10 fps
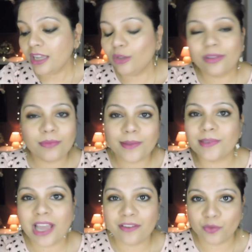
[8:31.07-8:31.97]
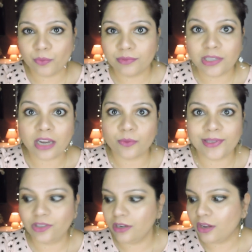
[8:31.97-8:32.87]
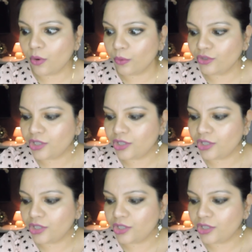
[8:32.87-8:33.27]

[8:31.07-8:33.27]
you sometimes kind of start questioning your own